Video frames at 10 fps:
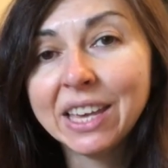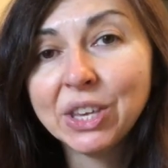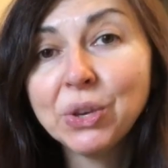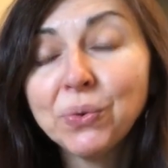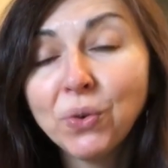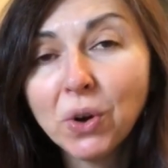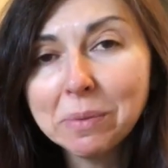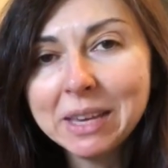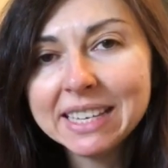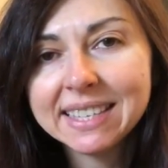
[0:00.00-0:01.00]

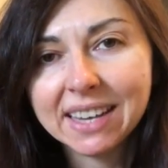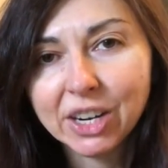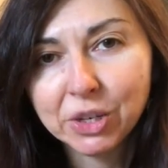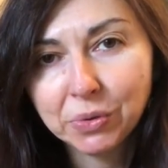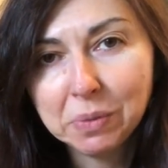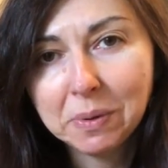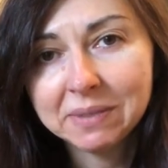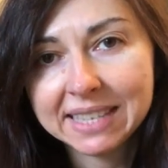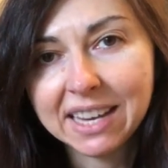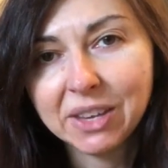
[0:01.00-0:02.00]
Euphorbias are a group of
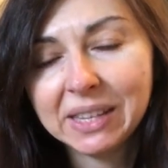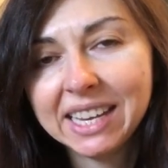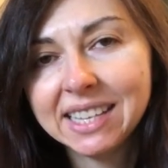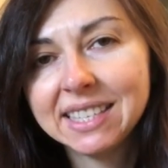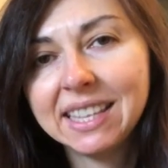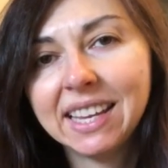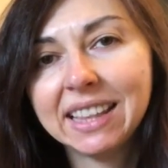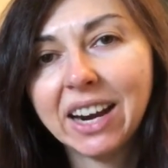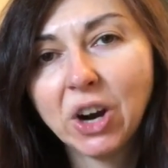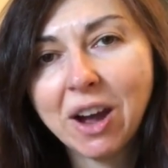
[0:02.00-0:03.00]
succulents that
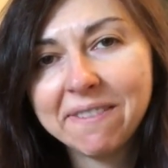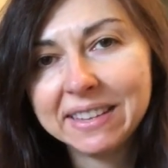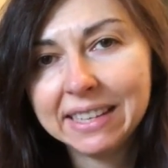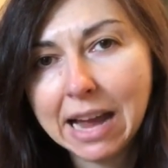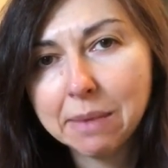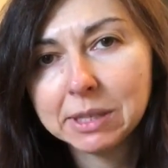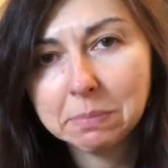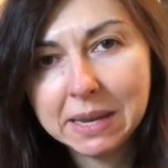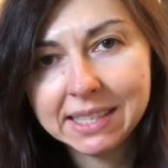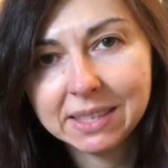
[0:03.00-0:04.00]
are oftentimes
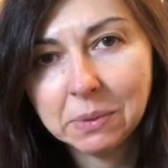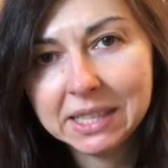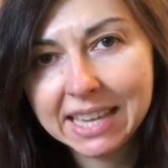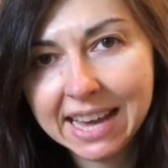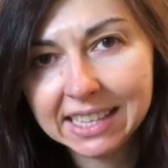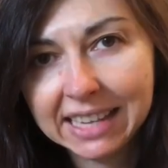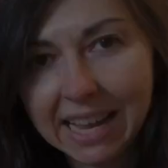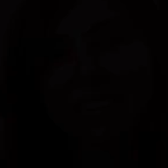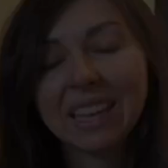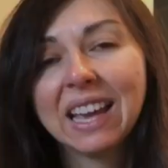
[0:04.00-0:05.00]
mixed with
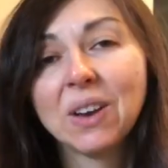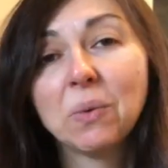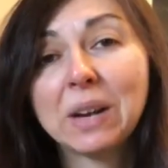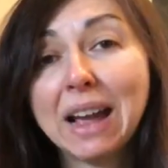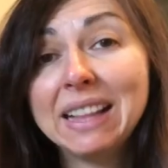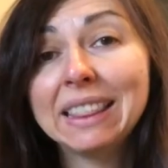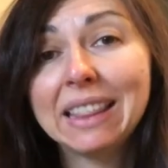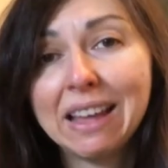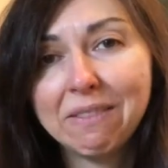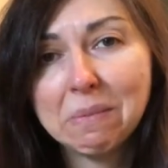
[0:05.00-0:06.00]
cacti. What I
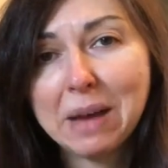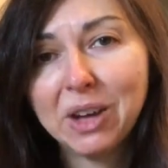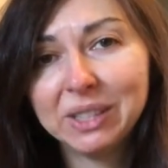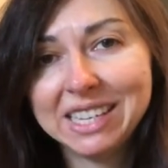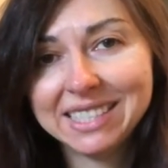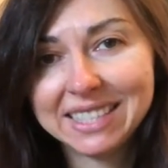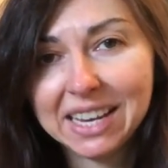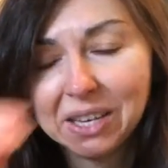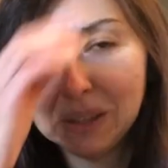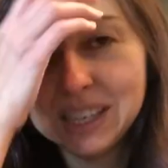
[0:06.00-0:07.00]
love about these
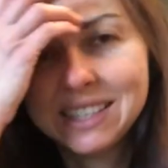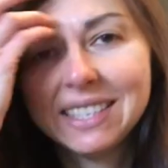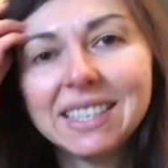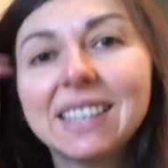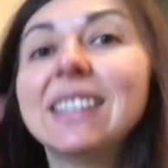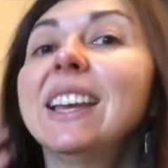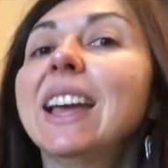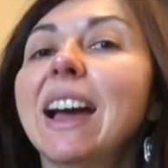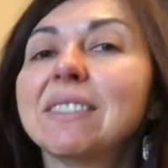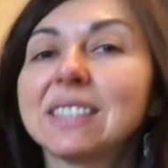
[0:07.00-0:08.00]
succulents is that they
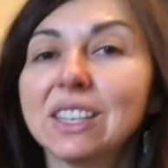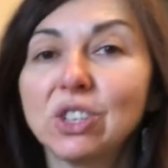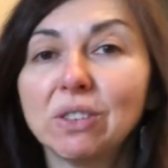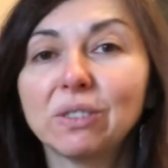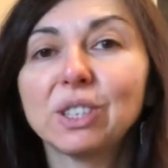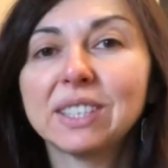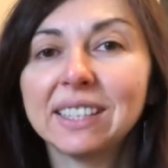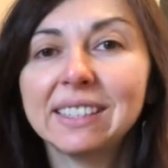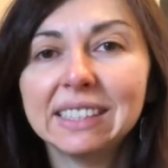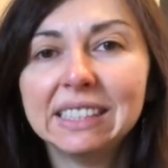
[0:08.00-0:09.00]
have such a
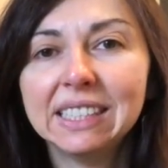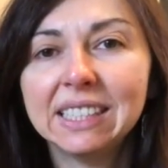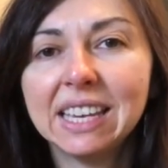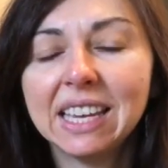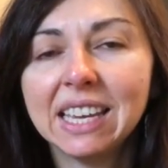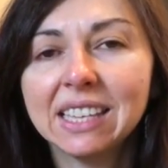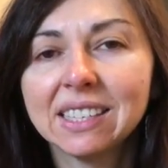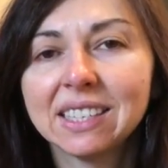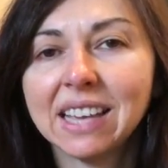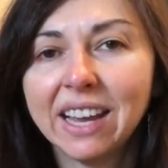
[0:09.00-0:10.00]
versatility
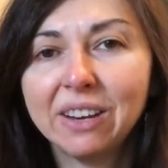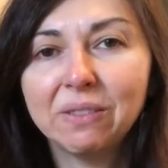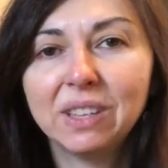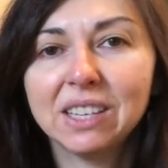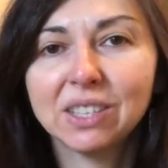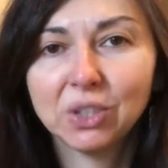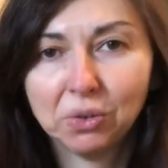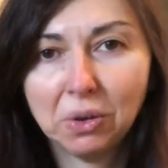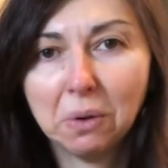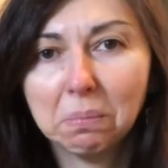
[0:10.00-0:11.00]
inside of this
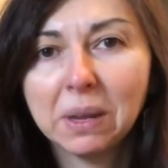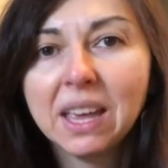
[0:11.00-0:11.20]
group.